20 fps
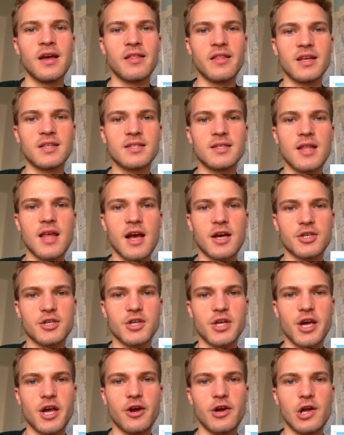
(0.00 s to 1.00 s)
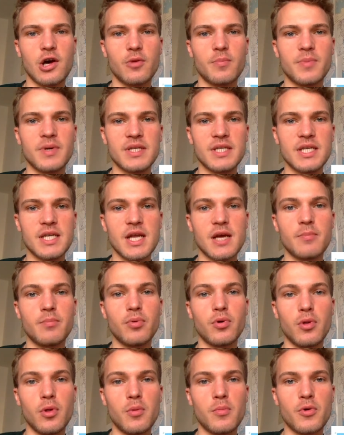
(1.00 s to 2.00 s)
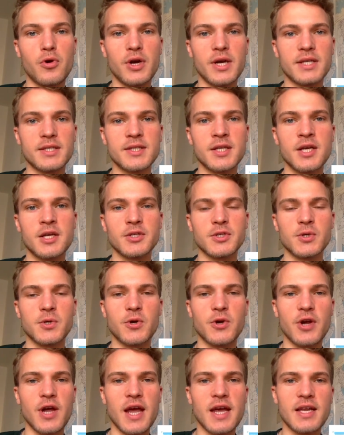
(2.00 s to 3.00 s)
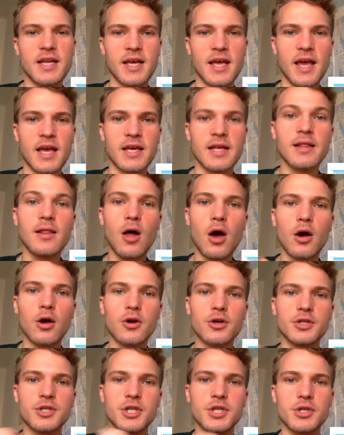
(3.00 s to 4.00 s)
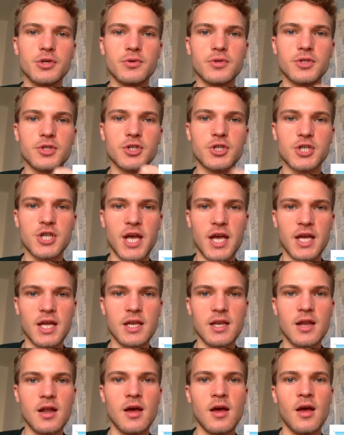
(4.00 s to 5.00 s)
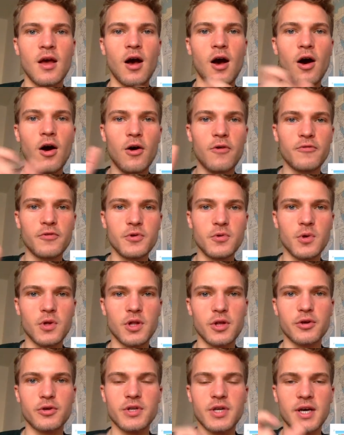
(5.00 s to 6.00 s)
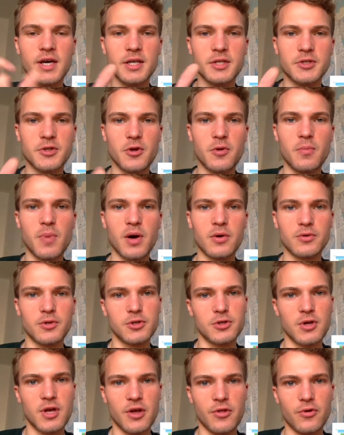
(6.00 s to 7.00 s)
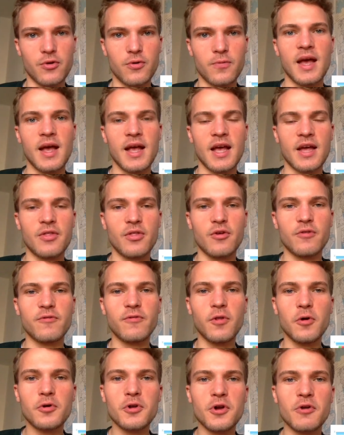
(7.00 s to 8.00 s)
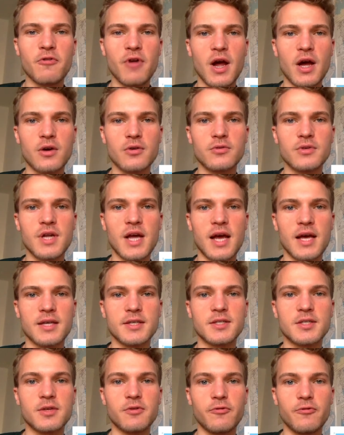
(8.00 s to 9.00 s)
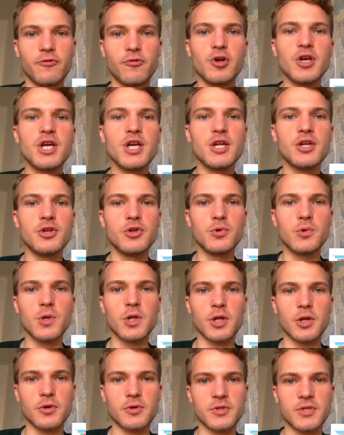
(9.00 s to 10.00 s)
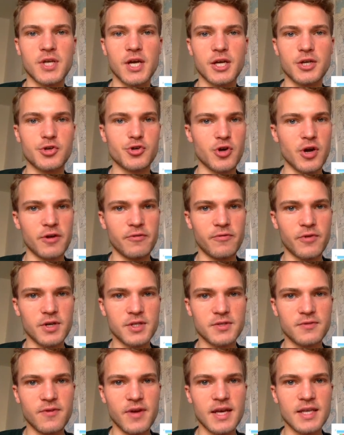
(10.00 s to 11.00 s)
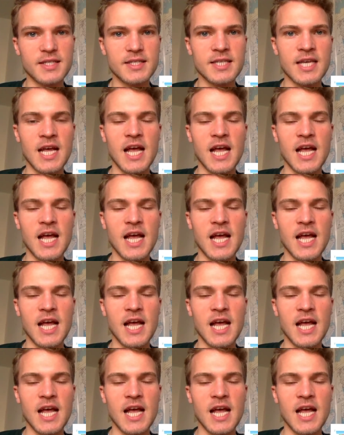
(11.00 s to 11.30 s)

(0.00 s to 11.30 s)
and that's the action carried out by D N A polymerase. So creating a long continuous chain of nucleotides that are bound together. Again, they're floating around as free nucleoside triphosphates,